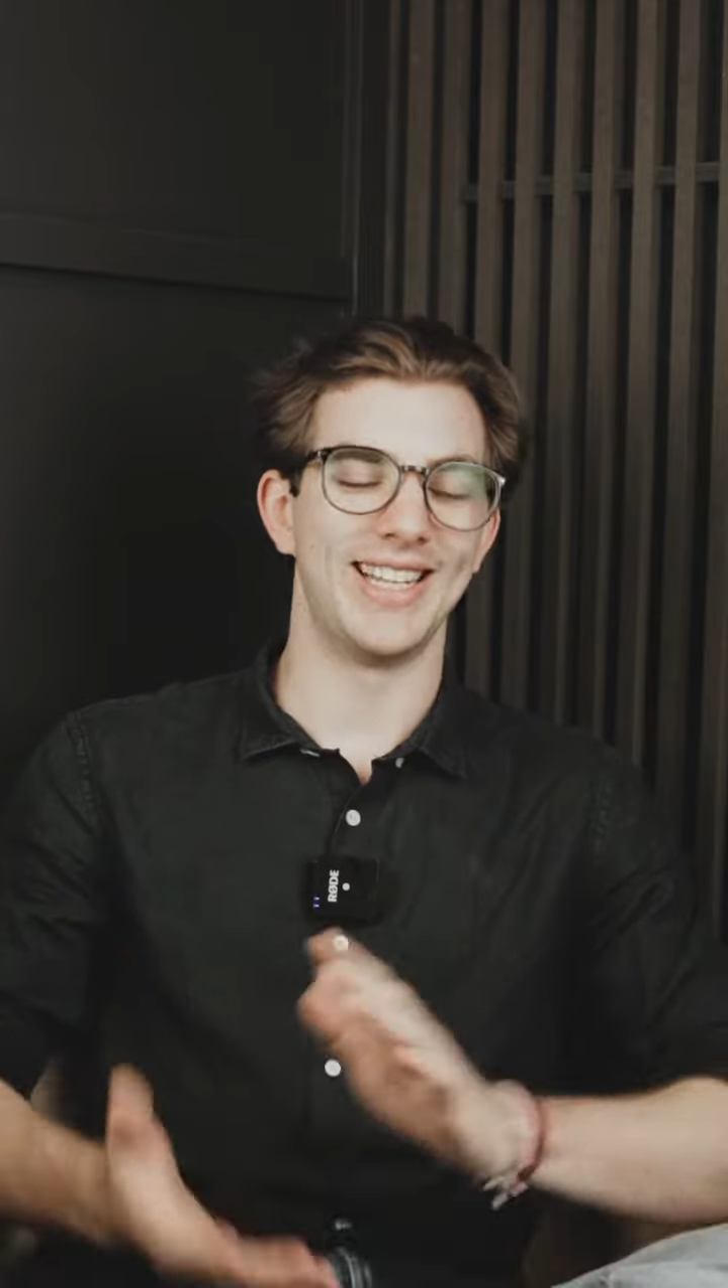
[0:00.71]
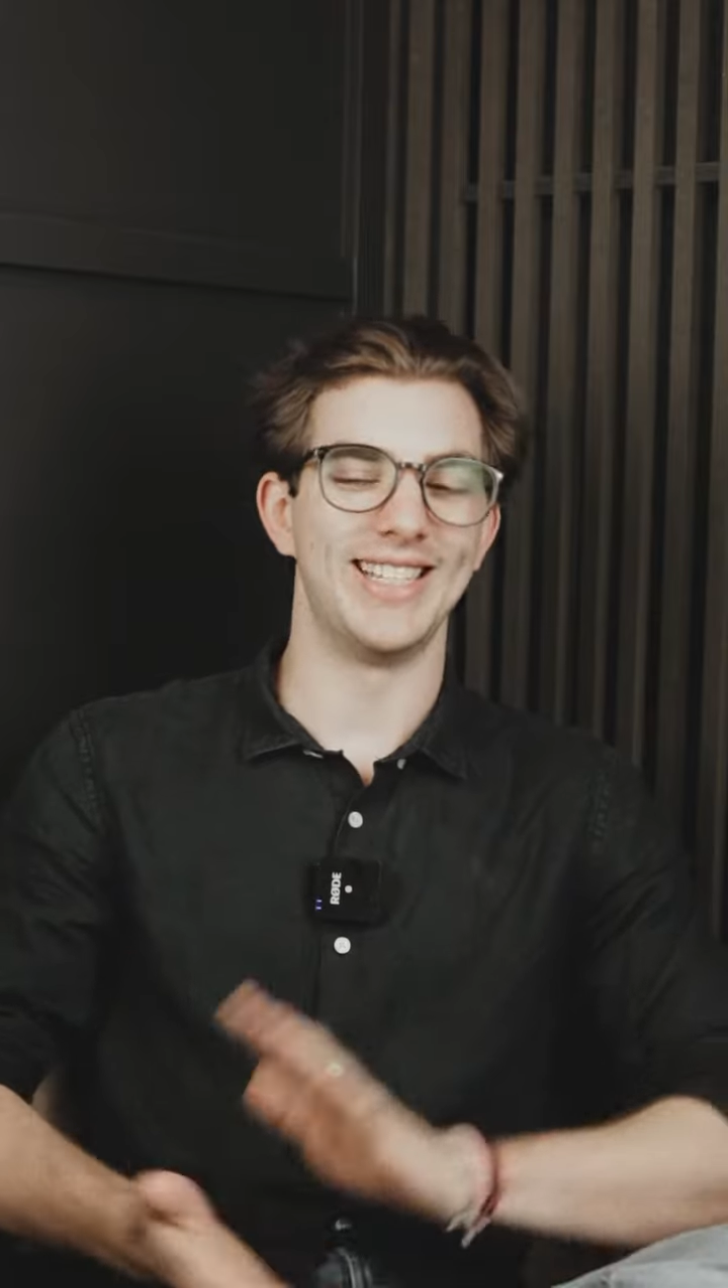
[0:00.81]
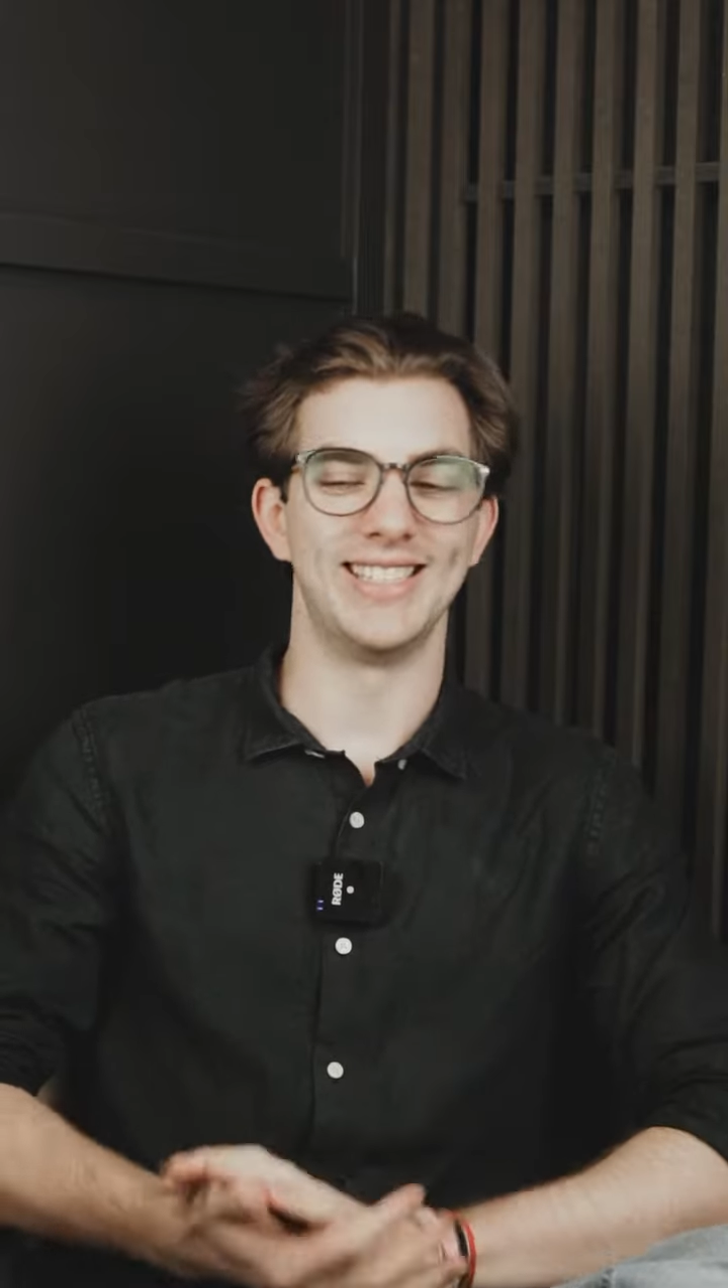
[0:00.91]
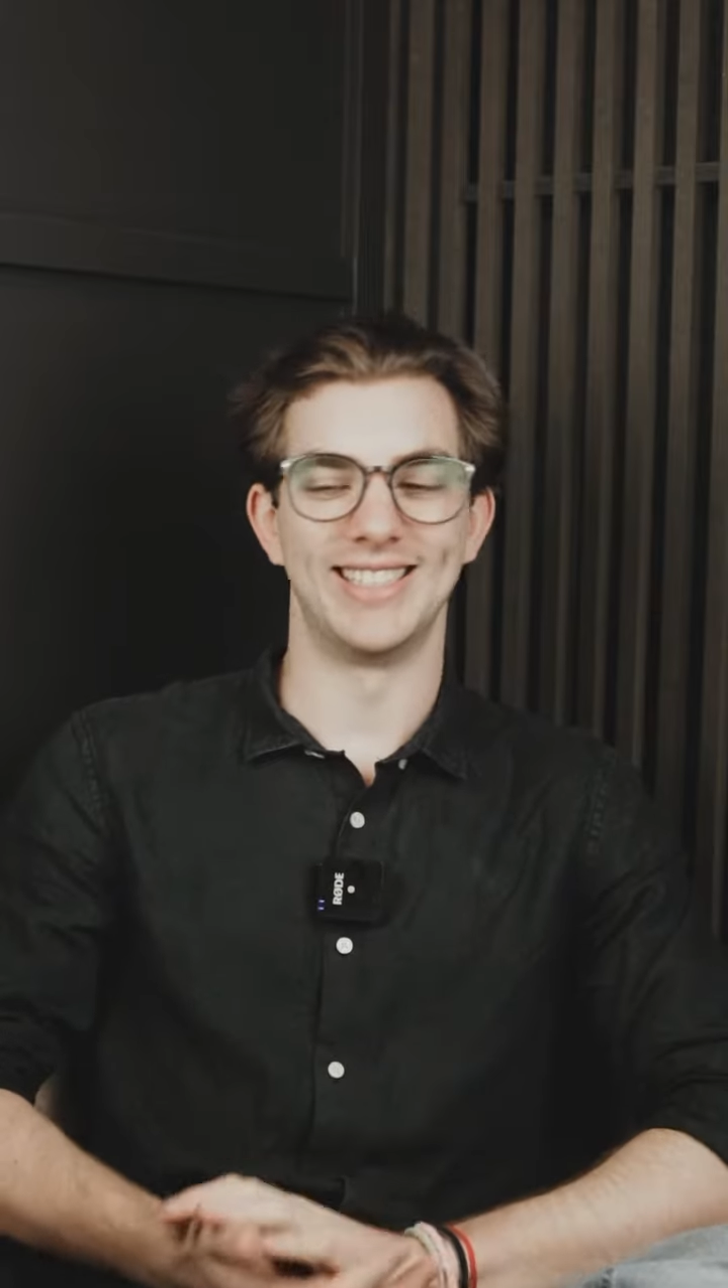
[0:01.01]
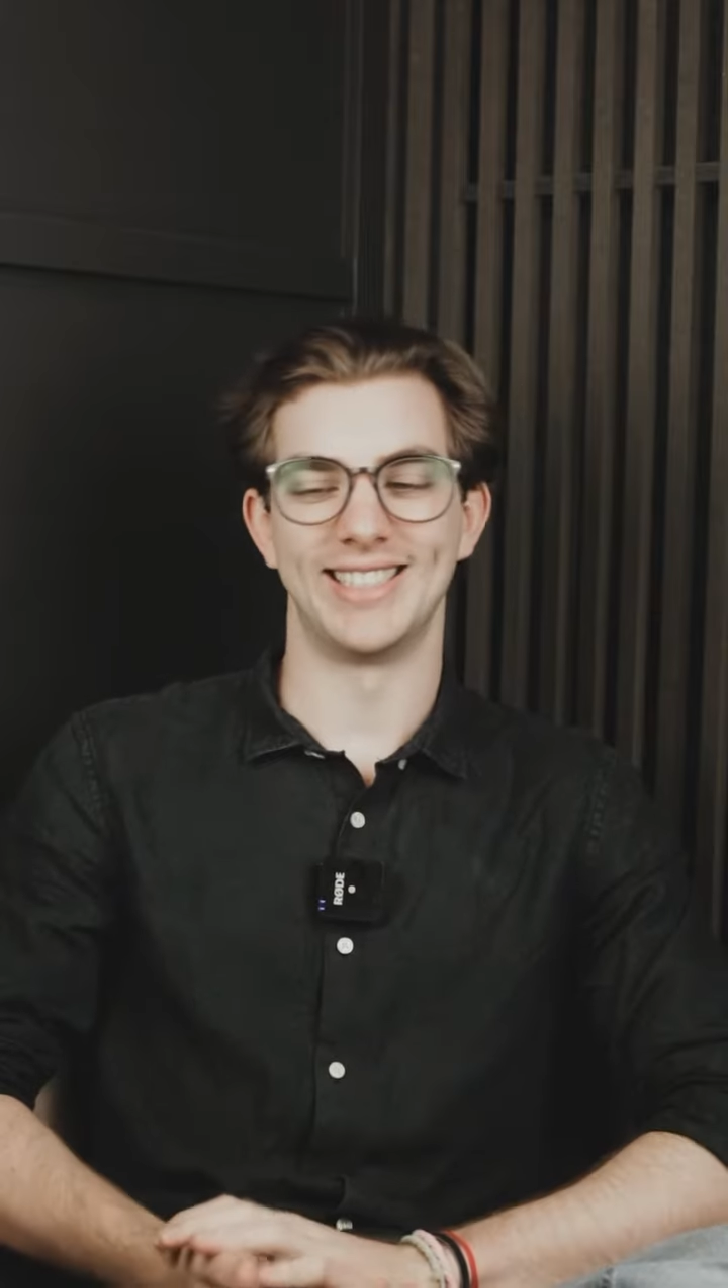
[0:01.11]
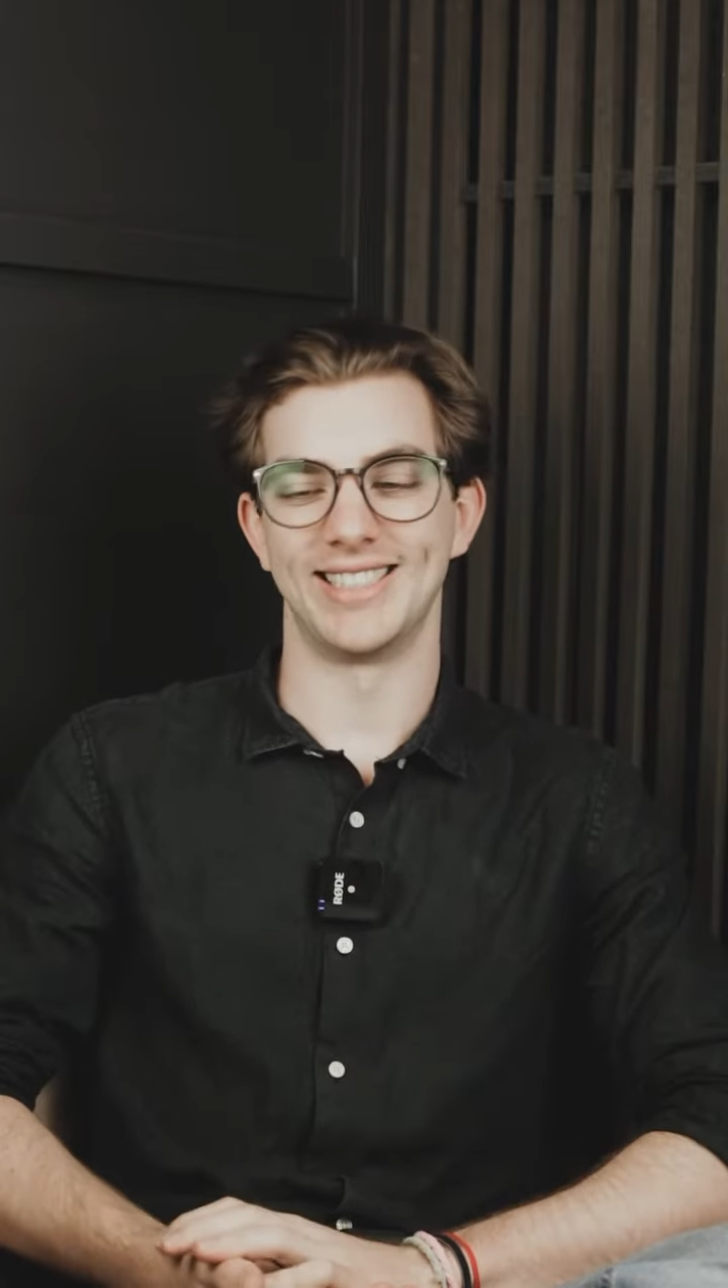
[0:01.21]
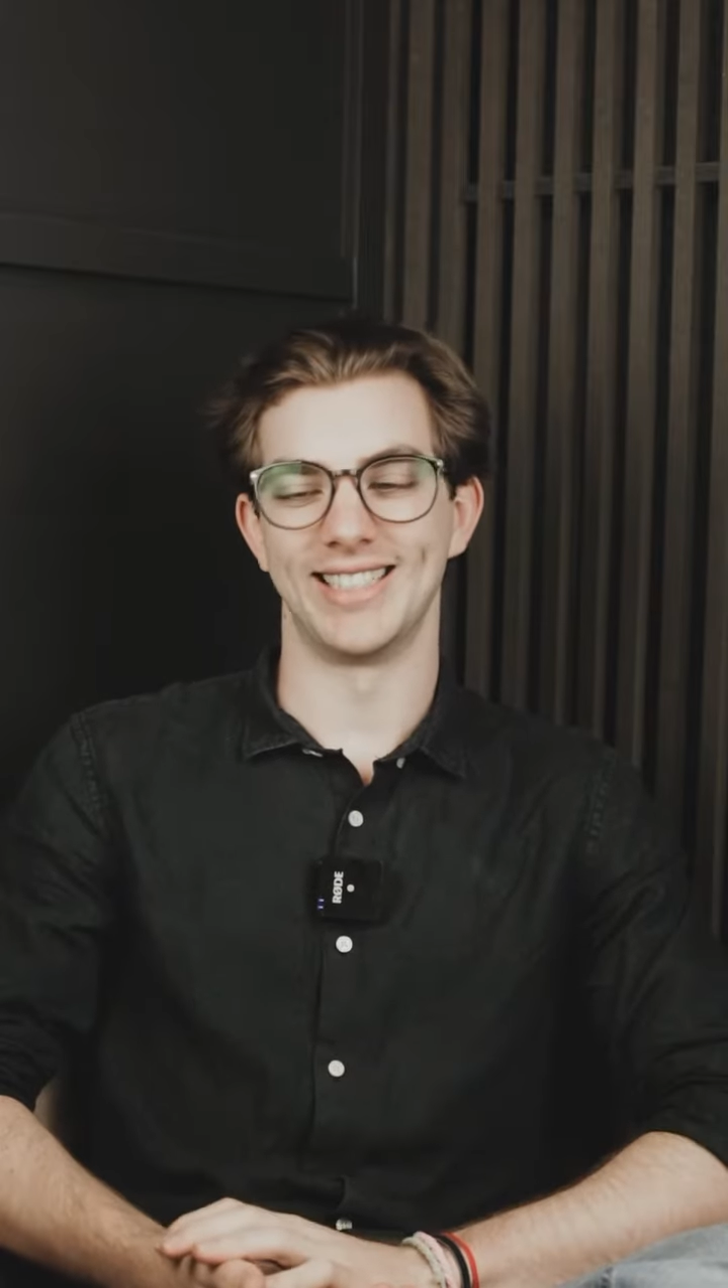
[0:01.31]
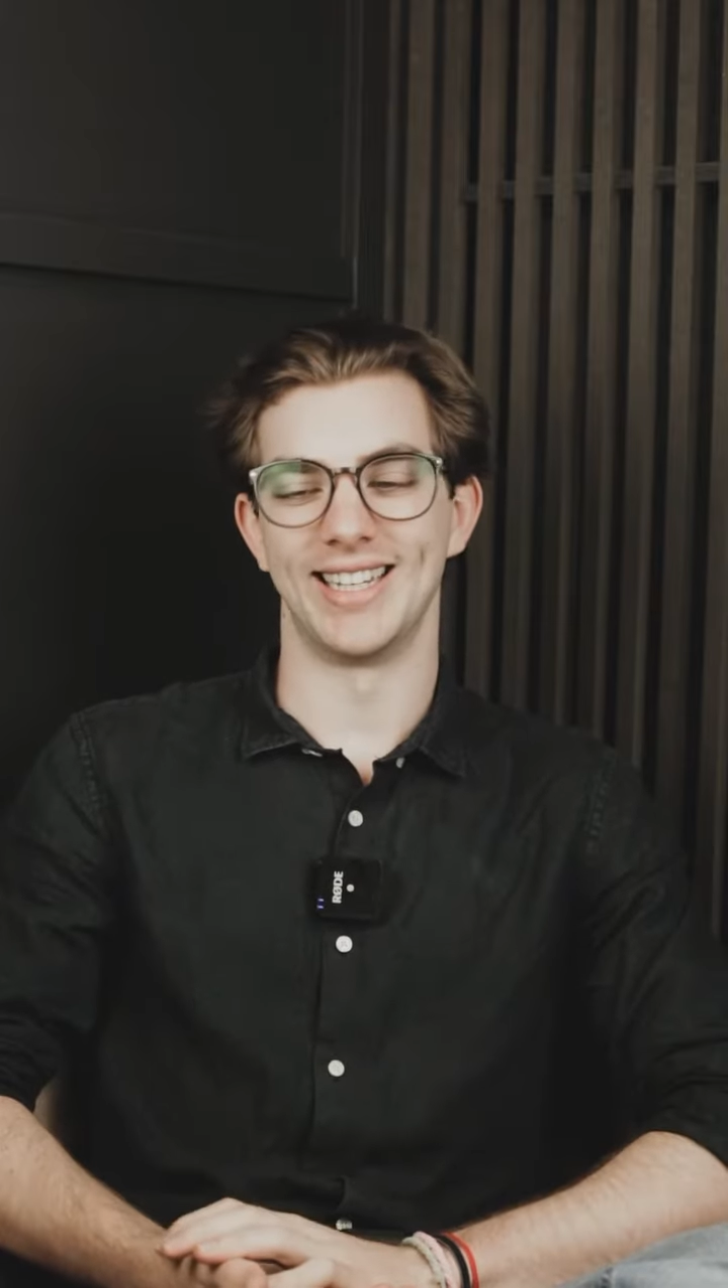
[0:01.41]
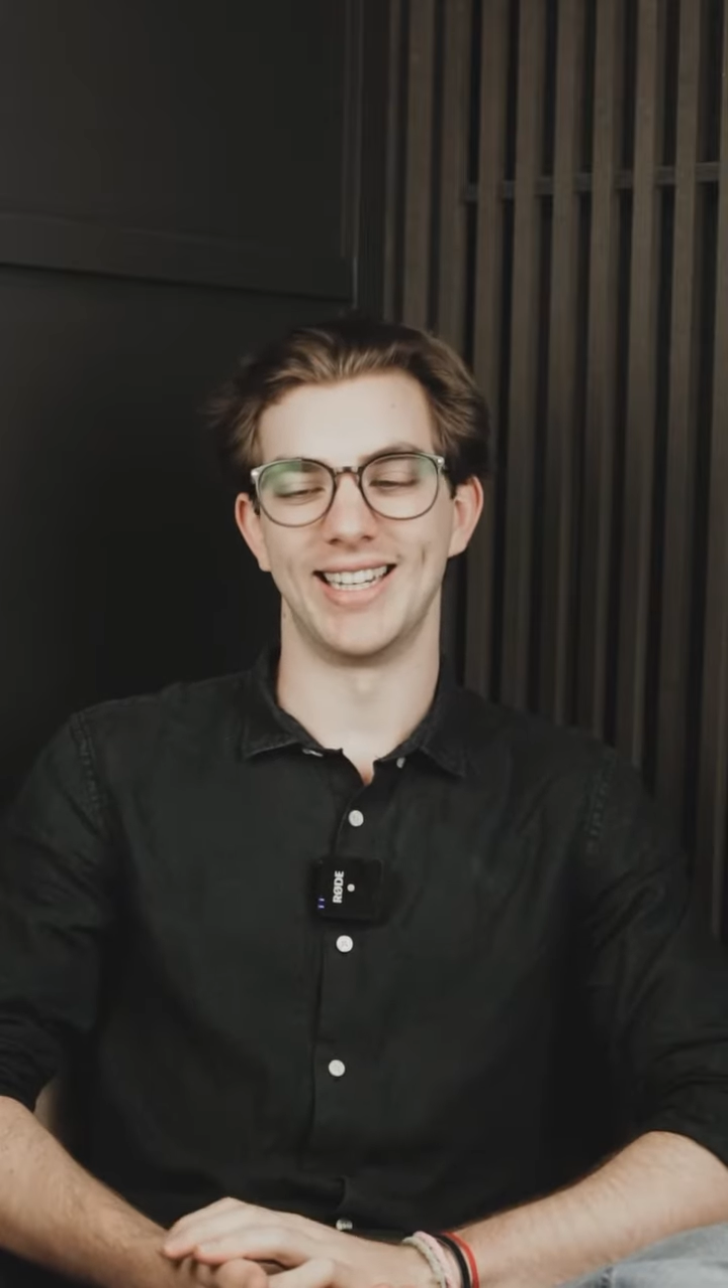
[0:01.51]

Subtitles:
is